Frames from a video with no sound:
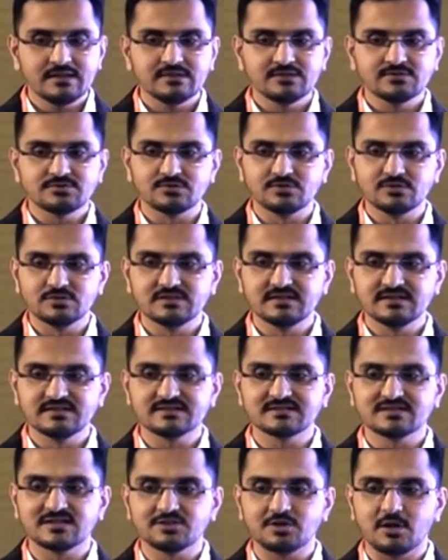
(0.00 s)
So this
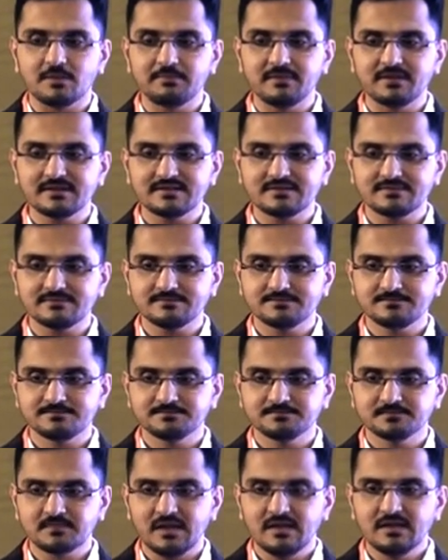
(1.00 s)
is the topic.
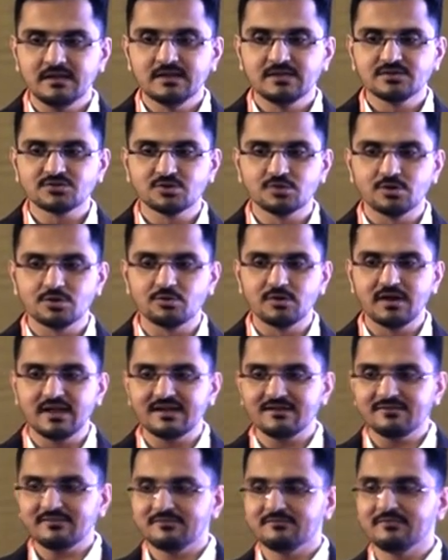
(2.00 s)
So
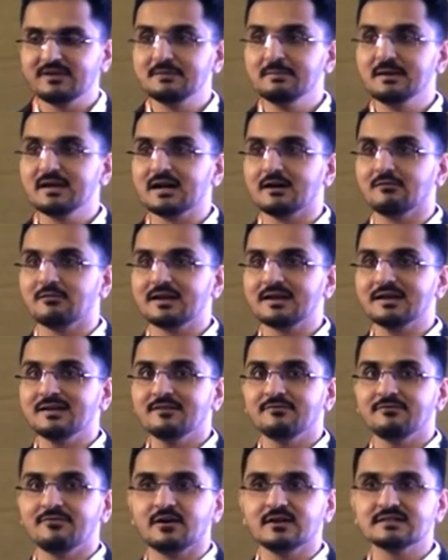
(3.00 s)
today we'll be covering
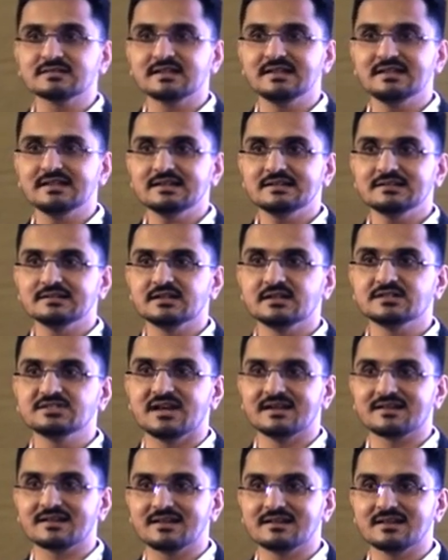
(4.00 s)
firstly the
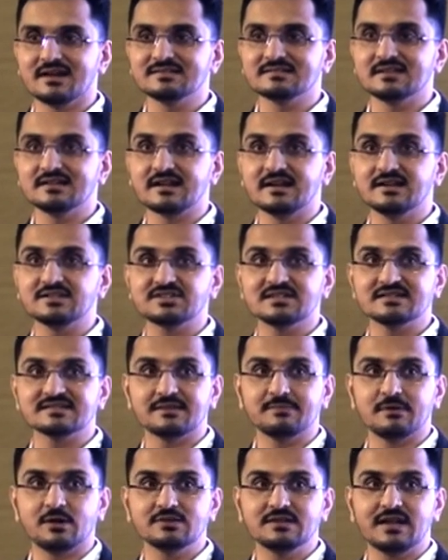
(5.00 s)
general considerations
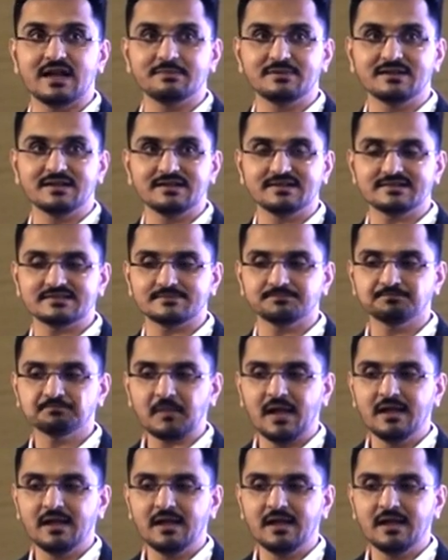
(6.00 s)
about diabetes,